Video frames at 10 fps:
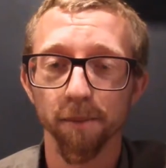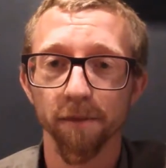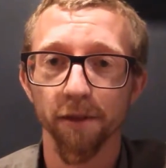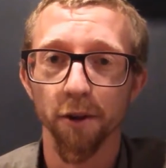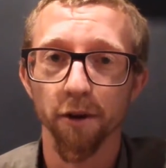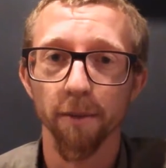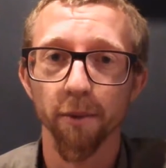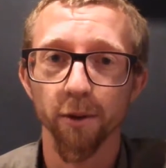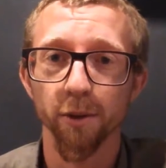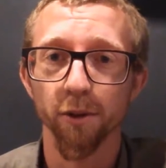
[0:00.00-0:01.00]
further up,
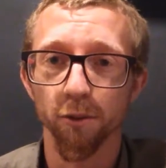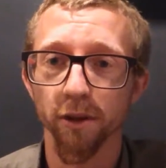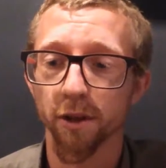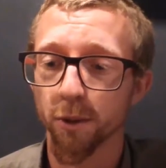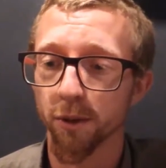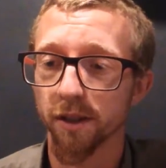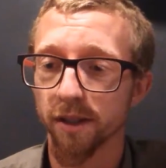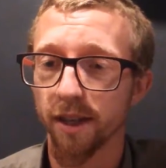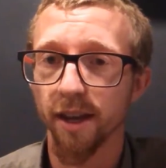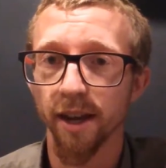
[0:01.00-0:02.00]
which was really cool to
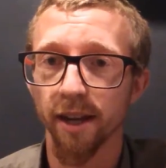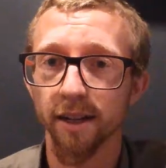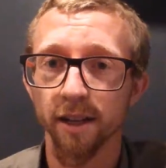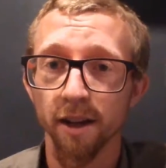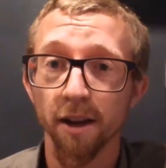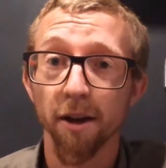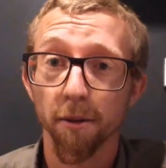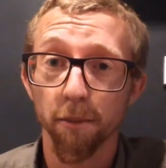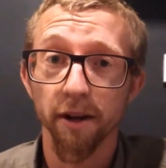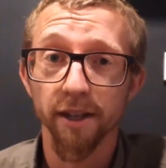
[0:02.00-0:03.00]
see, and
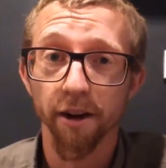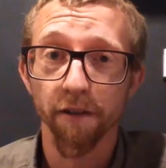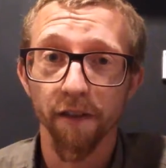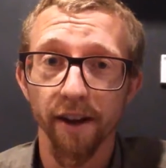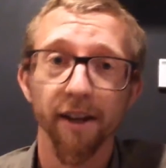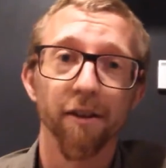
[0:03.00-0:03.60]
pretty terrifying.